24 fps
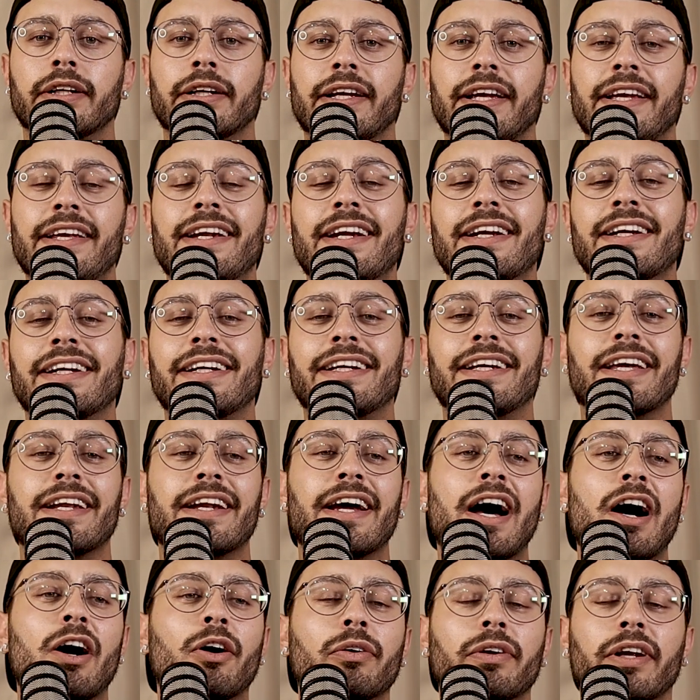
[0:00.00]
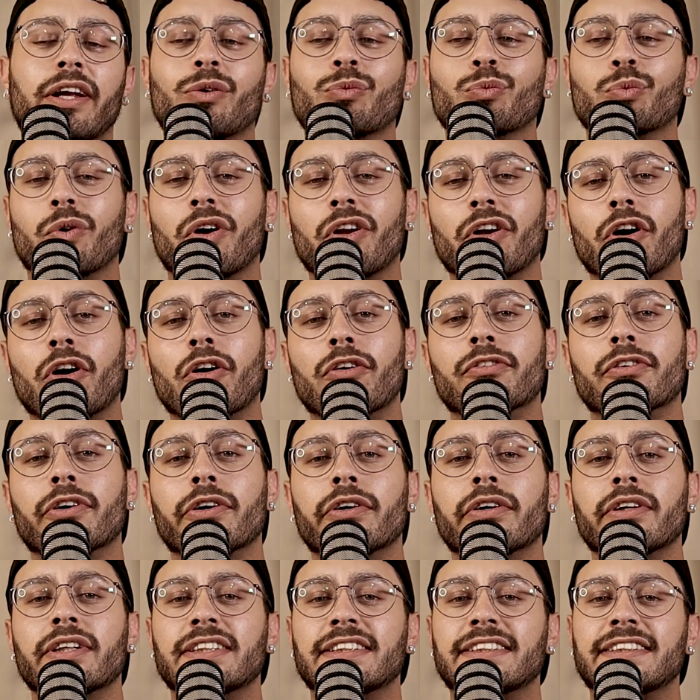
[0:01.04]
He didn't get out and run
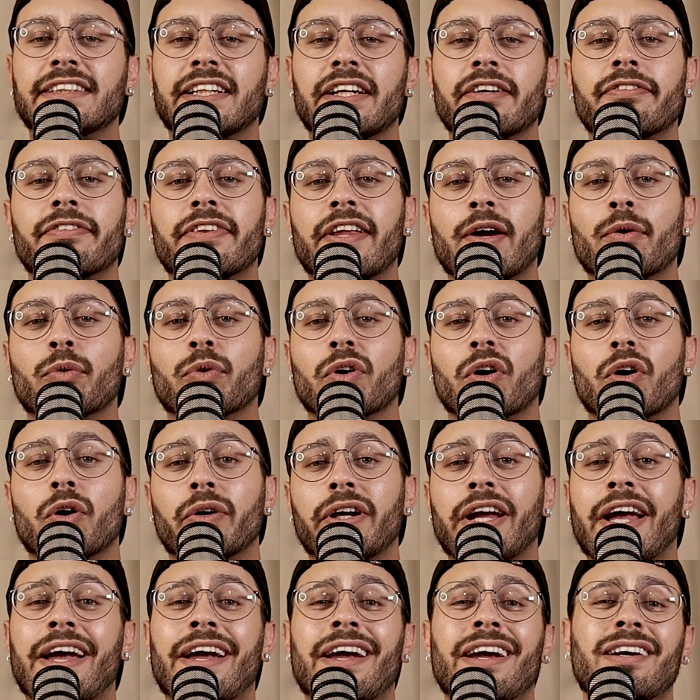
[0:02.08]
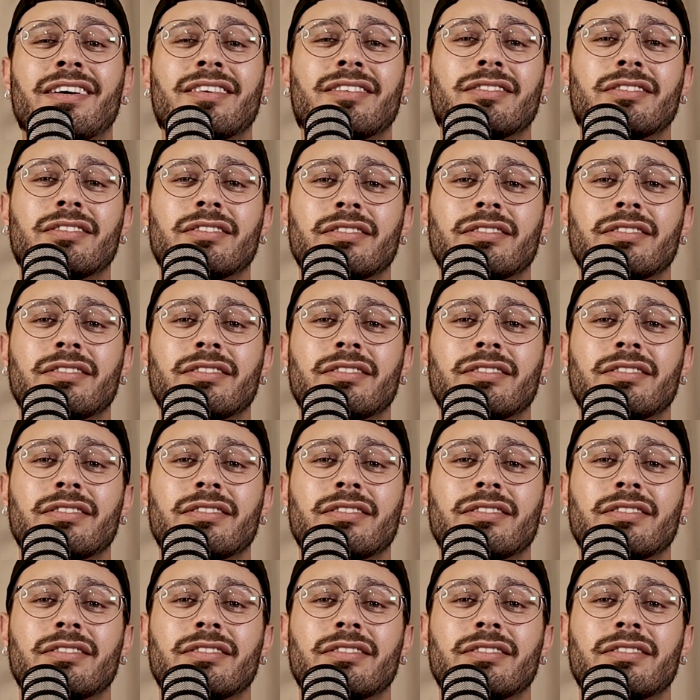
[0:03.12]
over and see if they were okay.